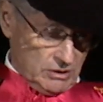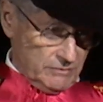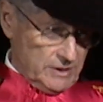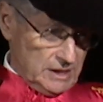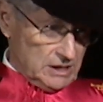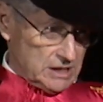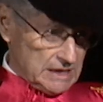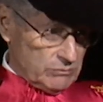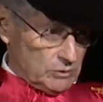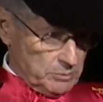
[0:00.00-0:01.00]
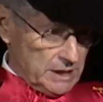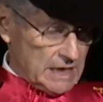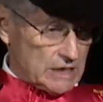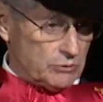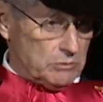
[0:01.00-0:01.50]
of the internet will be
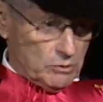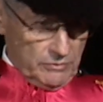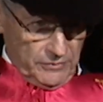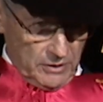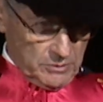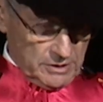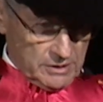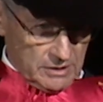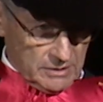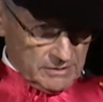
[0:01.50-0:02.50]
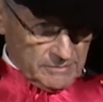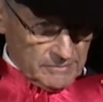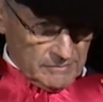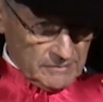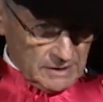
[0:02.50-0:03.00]
as we move forward.
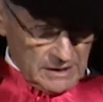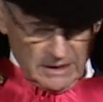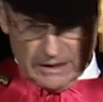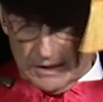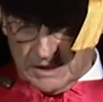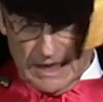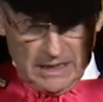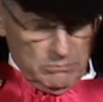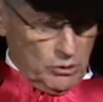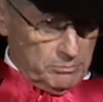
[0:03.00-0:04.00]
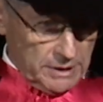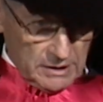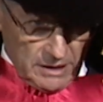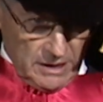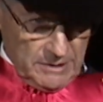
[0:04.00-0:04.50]
It'll contain
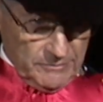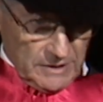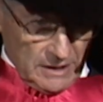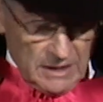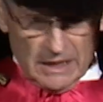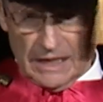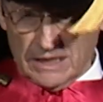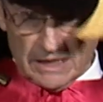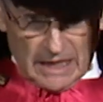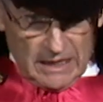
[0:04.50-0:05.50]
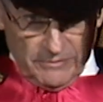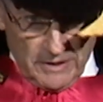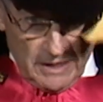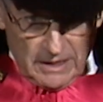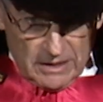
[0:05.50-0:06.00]
mobility, Internet of
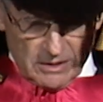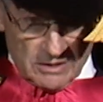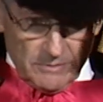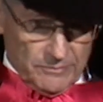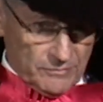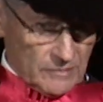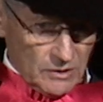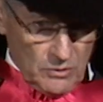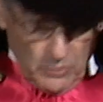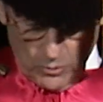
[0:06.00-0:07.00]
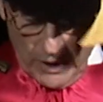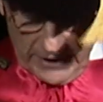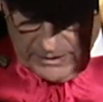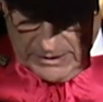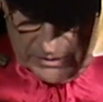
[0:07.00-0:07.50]
Things,
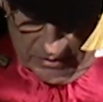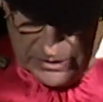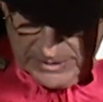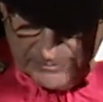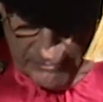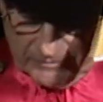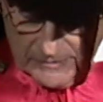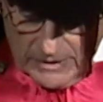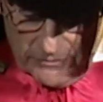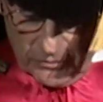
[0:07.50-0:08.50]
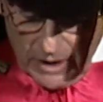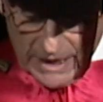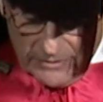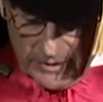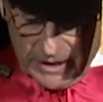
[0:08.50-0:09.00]
wireless, a
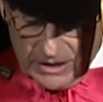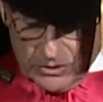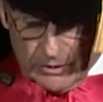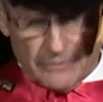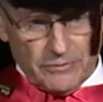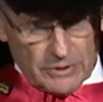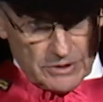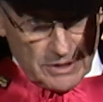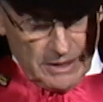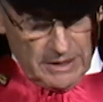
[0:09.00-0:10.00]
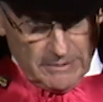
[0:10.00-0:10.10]
variety of things you could foresee.